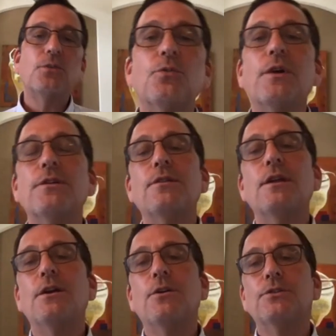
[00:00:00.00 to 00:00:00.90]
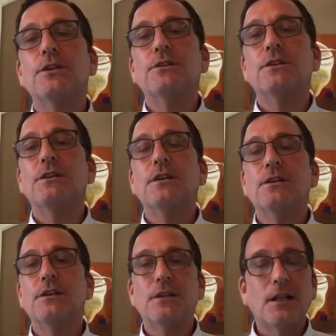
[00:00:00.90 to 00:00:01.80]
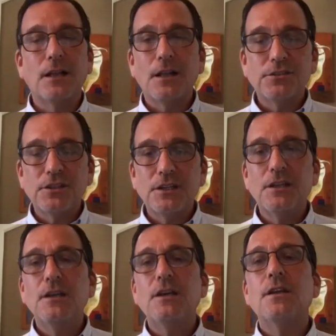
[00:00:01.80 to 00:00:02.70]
whether they own it in, in, in an LLC,